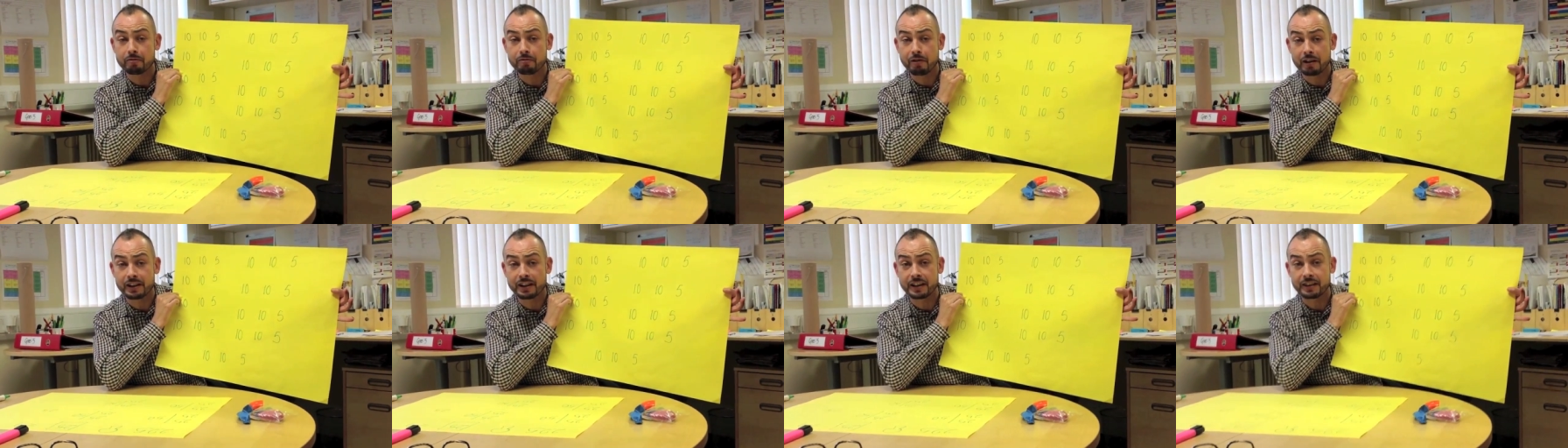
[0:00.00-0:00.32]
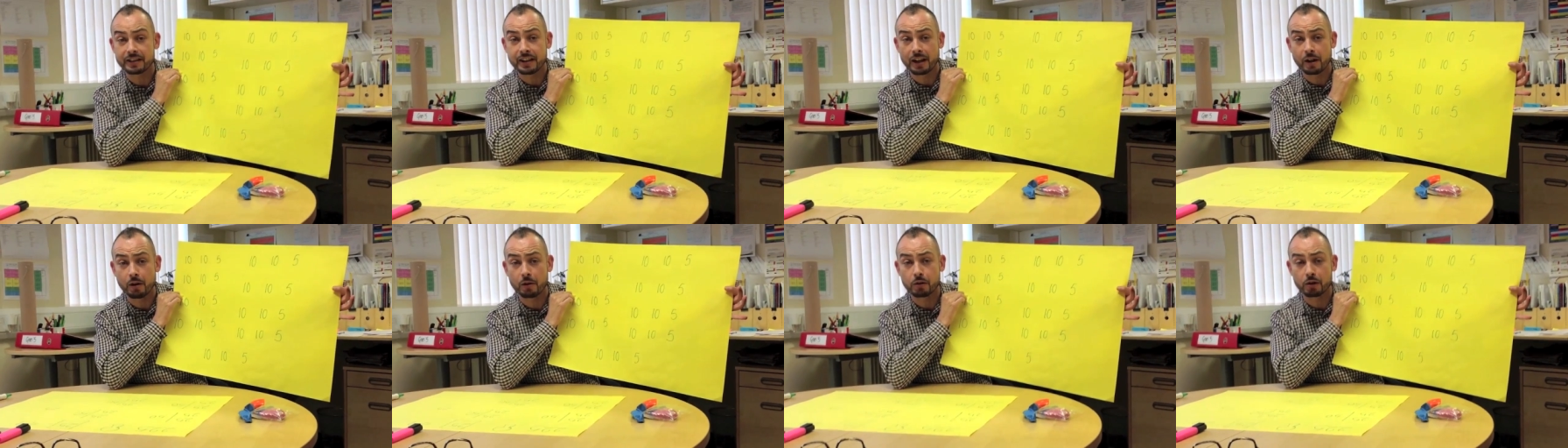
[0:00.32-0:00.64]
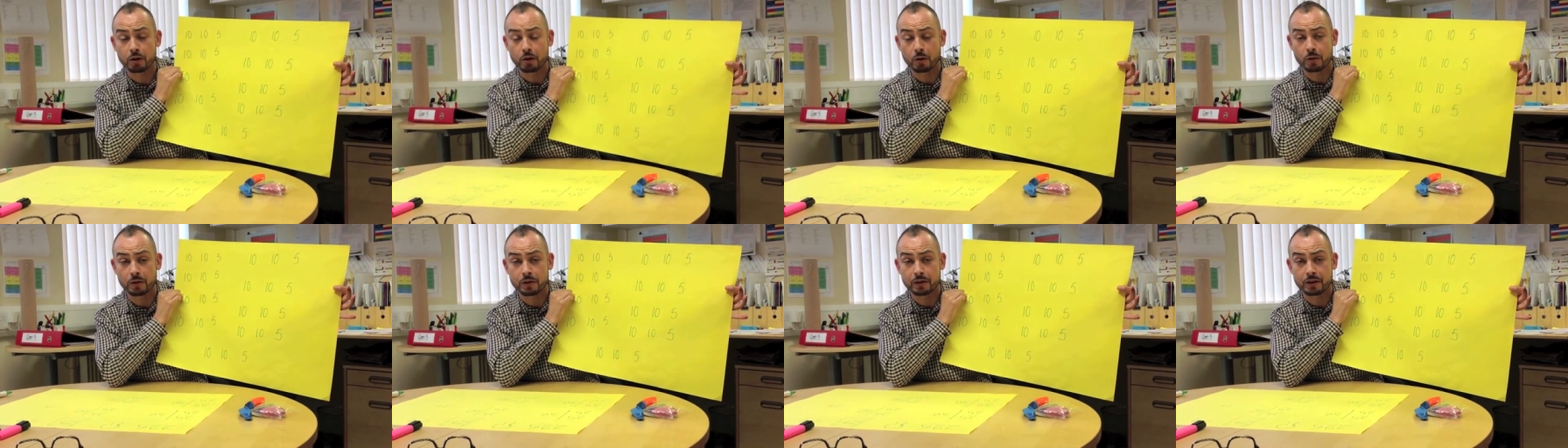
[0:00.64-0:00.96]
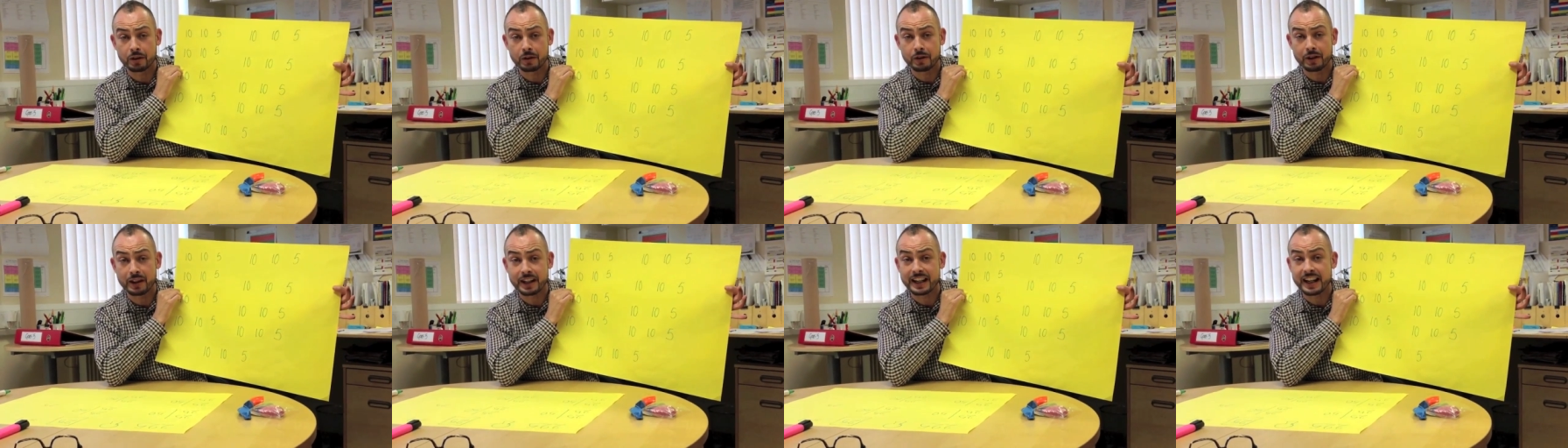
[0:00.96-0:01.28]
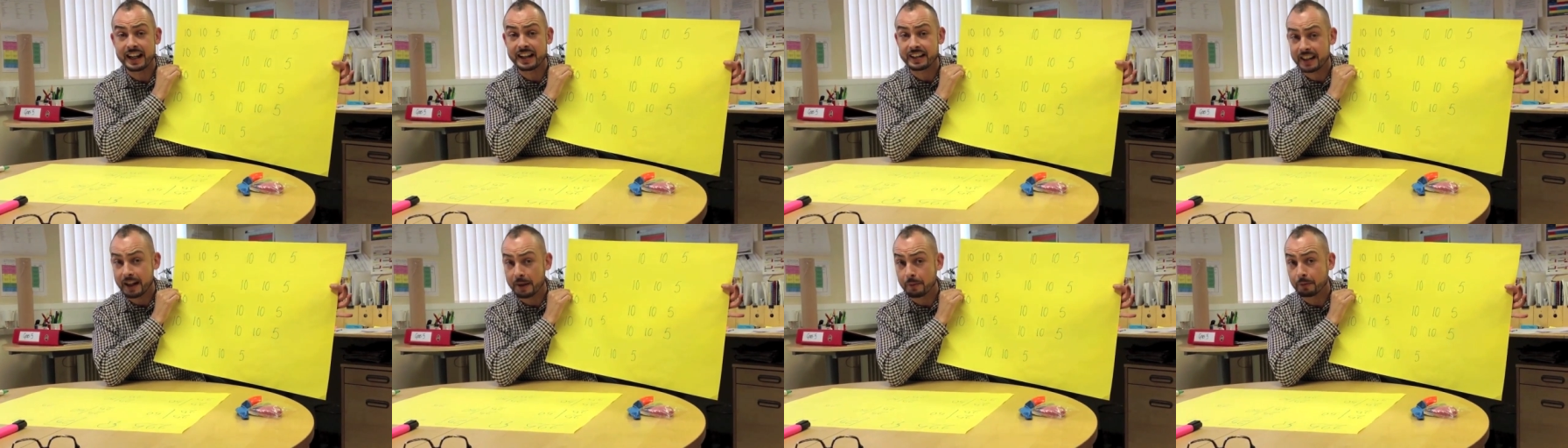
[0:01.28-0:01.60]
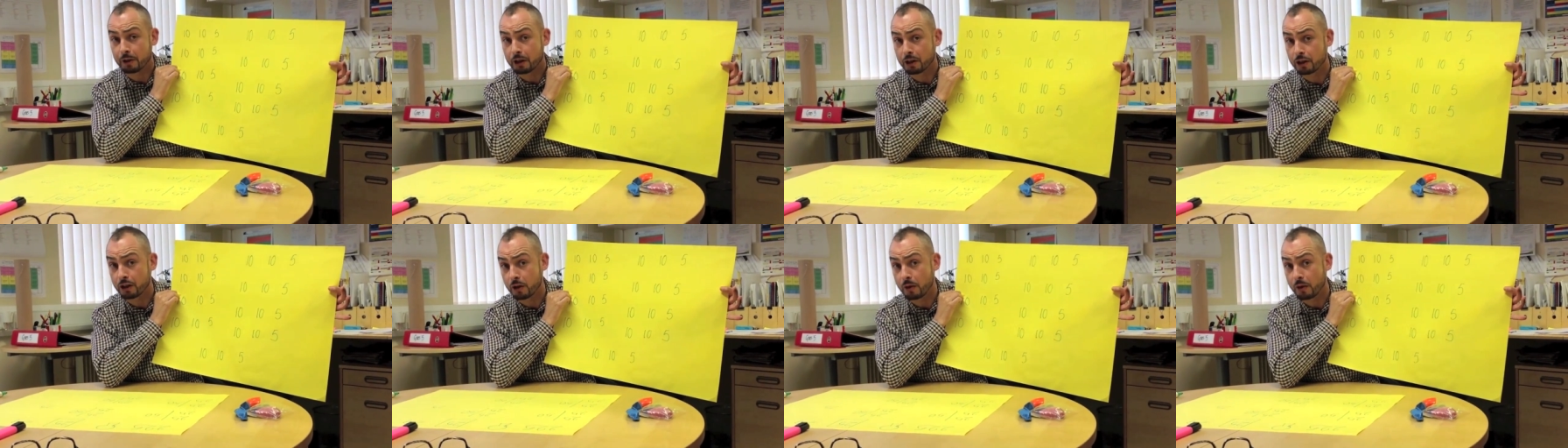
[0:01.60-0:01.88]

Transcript: running total until they get up to